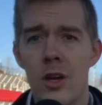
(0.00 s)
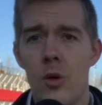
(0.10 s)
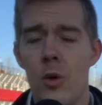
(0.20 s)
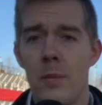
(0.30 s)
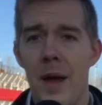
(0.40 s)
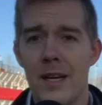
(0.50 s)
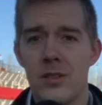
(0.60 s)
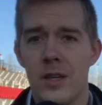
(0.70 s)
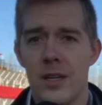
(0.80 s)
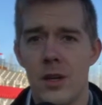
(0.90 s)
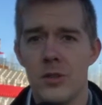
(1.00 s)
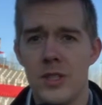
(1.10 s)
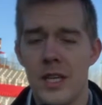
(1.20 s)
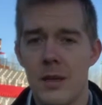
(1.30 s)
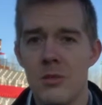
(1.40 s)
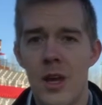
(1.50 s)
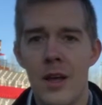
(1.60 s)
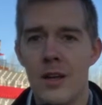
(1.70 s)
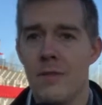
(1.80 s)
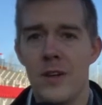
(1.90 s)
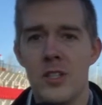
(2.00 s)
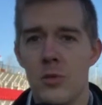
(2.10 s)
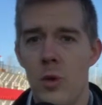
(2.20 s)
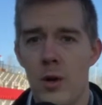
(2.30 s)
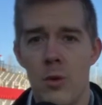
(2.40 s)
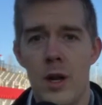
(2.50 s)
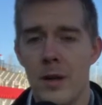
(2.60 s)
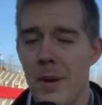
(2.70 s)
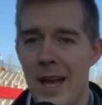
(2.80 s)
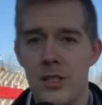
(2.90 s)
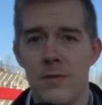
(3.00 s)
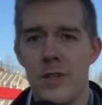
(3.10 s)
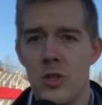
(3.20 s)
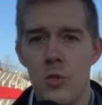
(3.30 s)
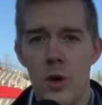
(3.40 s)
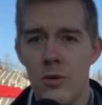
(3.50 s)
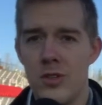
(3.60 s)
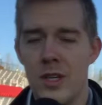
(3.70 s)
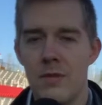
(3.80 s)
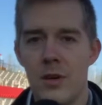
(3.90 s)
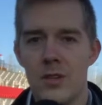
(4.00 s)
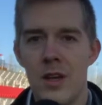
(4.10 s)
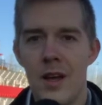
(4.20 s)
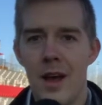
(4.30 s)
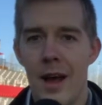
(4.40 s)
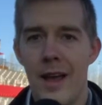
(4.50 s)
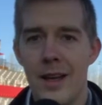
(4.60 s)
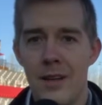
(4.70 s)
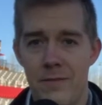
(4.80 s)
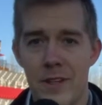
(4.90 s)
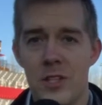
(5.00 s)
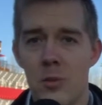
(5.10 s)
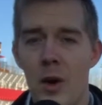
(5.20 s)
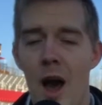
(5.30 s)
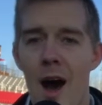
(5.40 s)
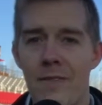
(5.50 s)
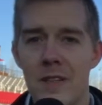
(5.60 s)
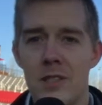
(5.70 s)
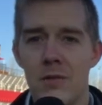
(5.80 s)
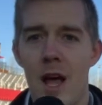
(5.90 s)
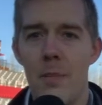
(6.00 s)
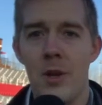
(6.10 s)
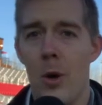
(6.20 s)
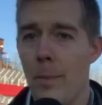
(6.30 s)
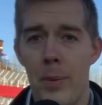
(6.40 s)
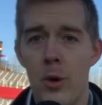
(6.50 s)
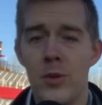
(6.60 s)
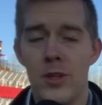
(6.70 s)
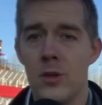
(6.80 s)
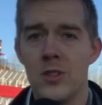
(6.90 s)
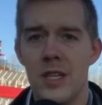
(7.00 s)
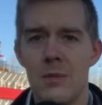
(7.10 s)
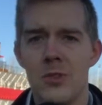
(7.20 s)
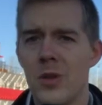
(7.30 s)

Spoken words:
quarterbacks leading those teams, Division I running backs, Division I receivers, and Division I offensive linemen on both of those teams.